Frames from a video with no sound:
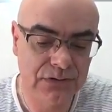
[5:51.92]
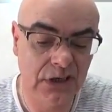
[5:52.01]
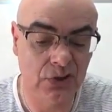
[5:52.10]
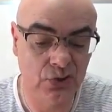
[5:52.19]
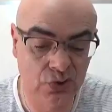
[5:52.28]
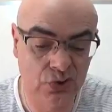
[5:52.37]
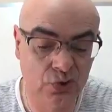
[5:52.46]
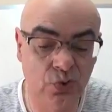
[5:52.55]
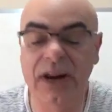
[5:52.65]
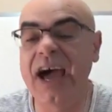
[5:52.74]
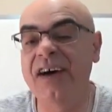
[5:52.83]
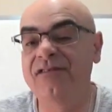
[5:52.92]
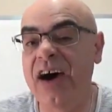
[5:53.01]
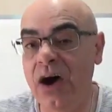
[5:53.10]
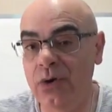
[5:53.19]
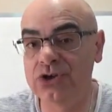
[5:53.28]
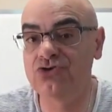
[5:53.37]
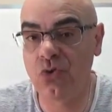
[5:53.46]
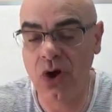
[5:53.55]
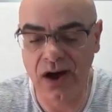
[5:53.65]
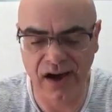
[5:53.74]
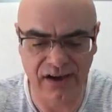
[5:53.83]
a 2.5 hour
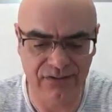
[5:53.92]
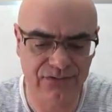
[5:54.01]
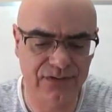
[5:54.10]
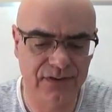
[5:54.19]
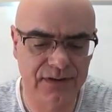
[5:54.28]
drive.